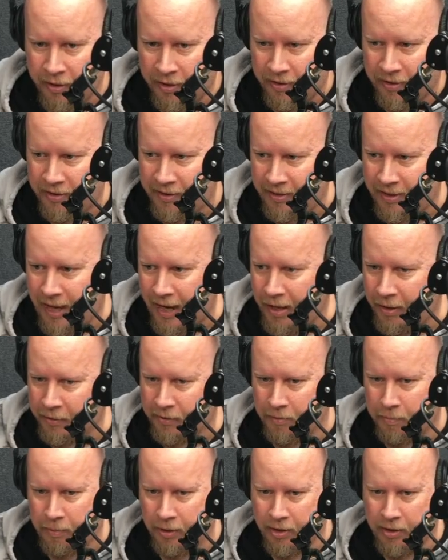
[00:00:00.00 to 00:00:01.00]

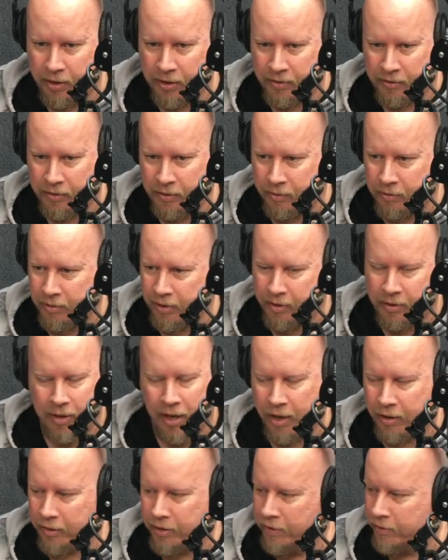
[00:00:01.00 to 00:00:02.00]
stouts," because you
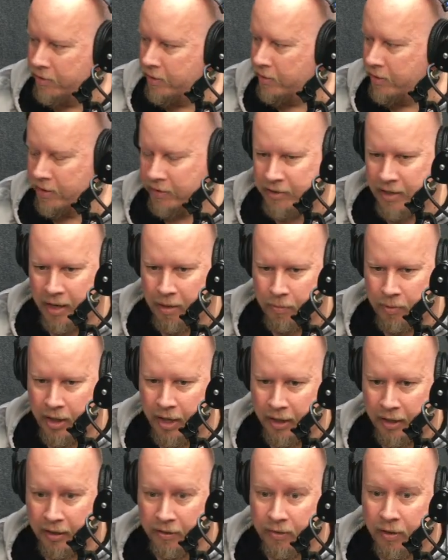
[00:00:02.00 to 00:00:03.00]
do the same
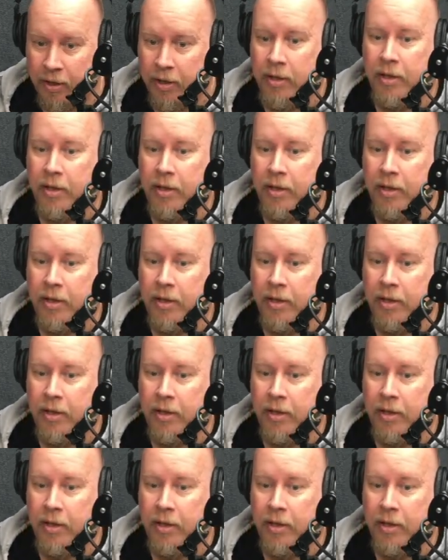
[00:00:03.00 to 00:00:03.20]
thing. It's